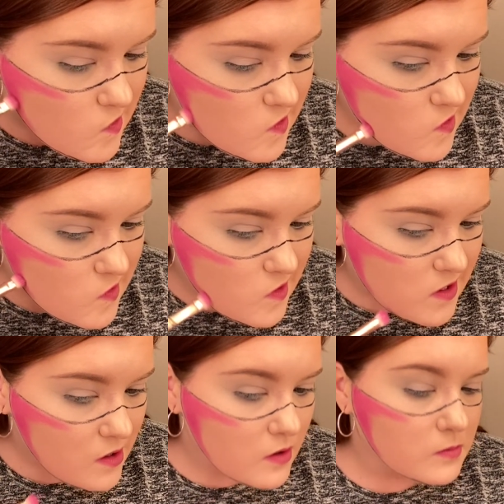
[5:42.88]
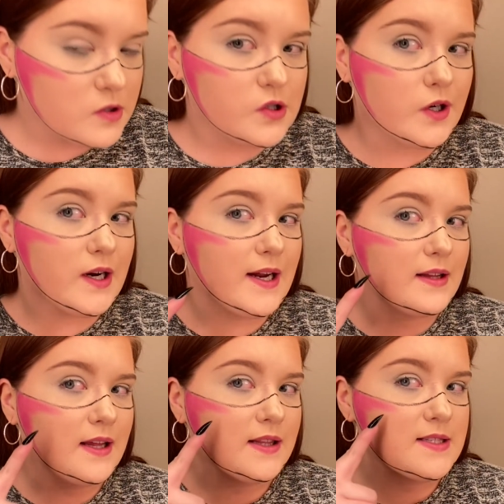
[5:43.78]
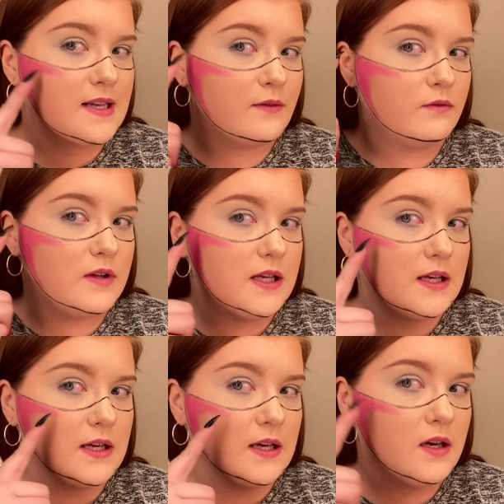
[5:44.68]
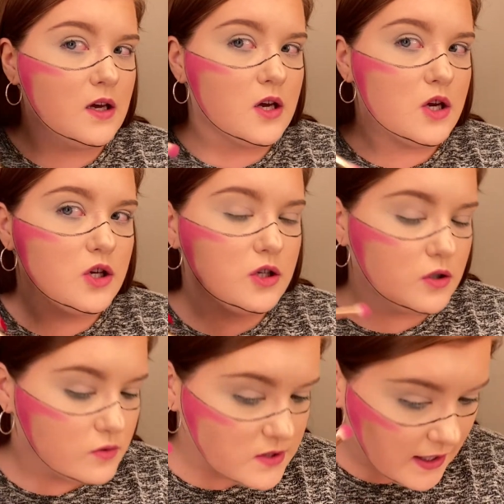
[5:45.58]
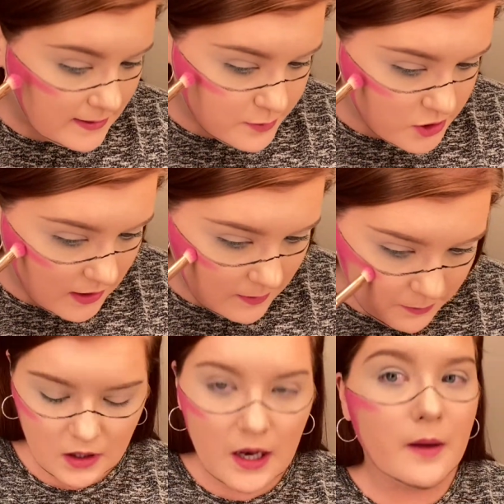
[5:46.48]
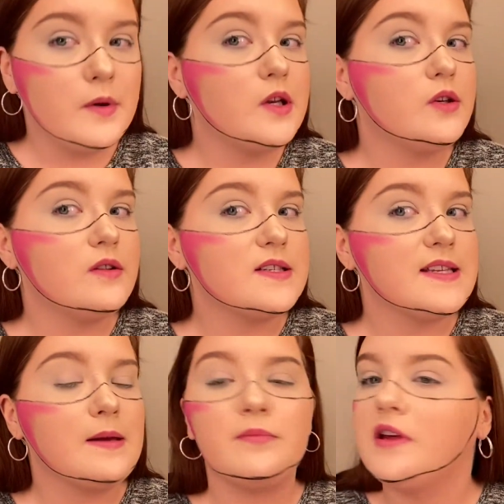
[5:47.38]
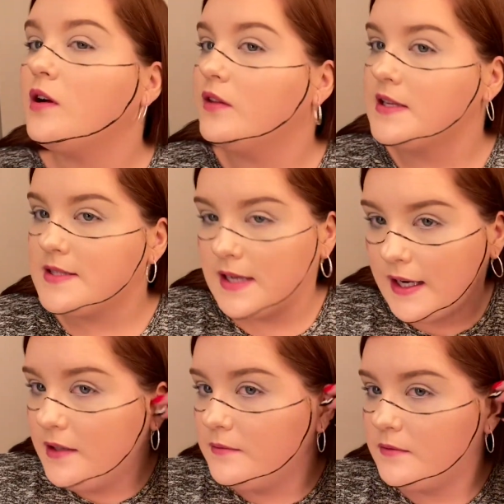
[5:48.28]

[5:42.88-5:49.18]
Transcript: and like almost create like this like V U type shape. I'm gonna do the same thing on this side.